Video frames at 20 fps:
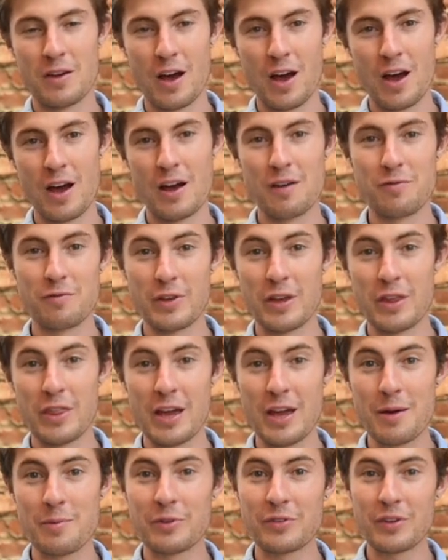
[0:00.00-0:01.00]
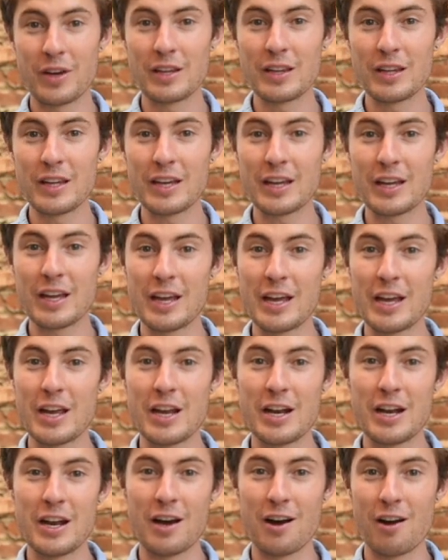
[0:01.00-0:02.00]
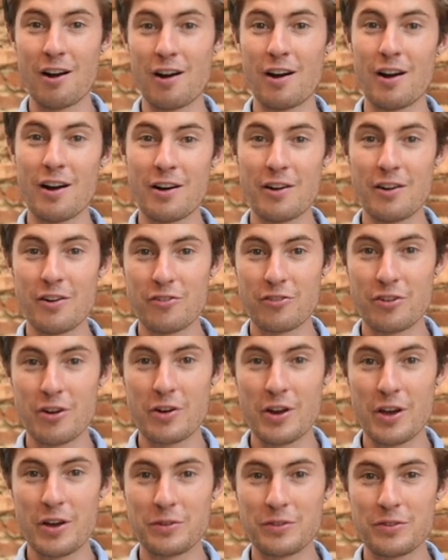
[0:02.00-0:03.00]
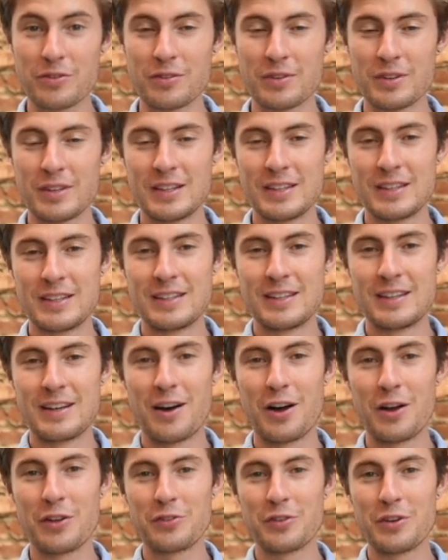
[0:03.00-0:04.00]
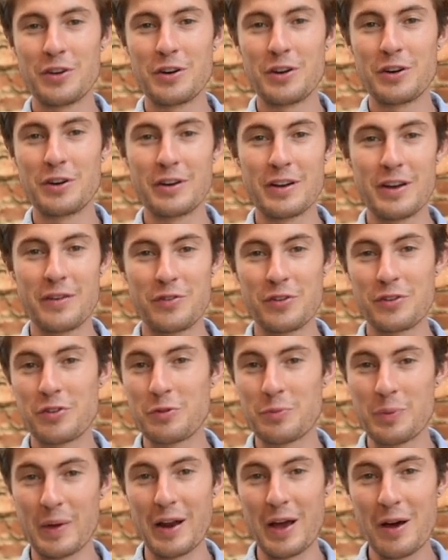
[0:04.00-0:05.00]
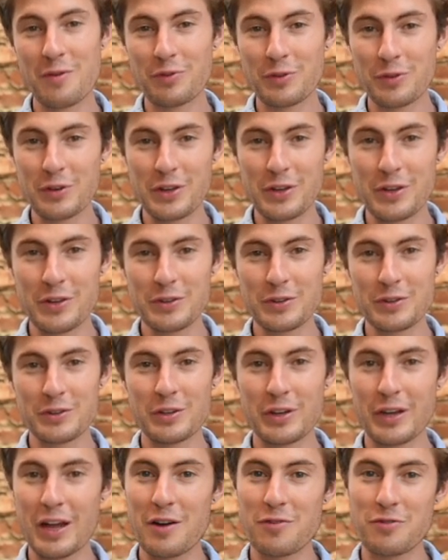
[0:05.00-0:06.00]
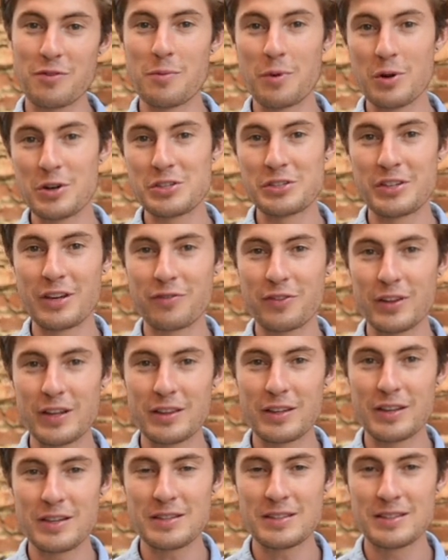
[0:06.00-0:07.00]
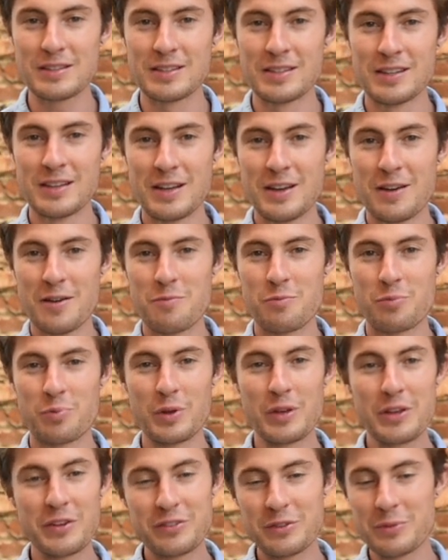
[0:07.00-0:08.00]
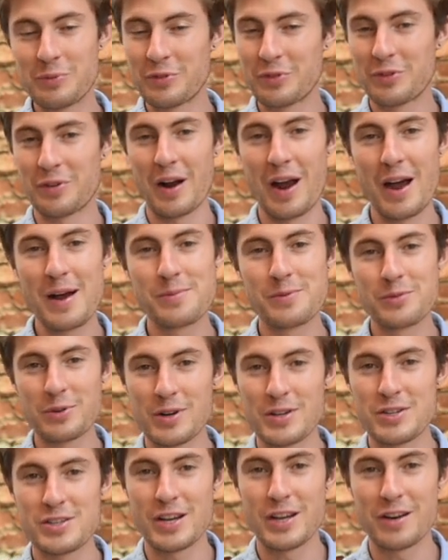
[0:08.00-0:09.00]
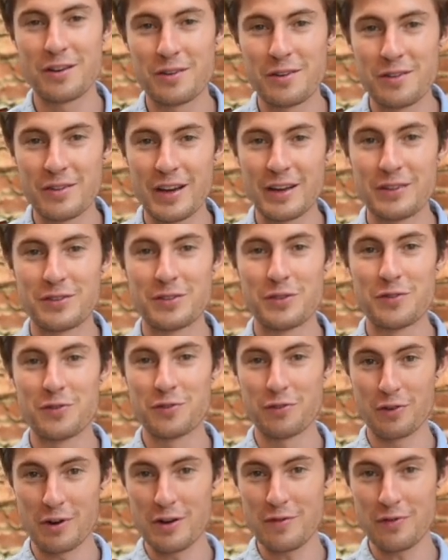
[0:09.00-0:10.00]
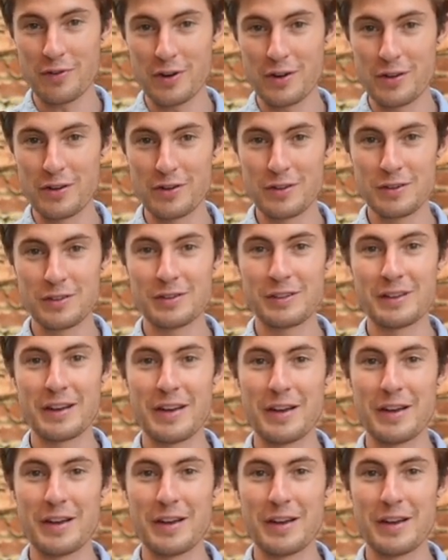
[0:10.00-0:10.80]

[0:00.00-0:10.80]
via the Amazon link in our show notes. Also, if this has been helpful to you, look out for more stuff like this. Please subscribe to our channel. That's free for you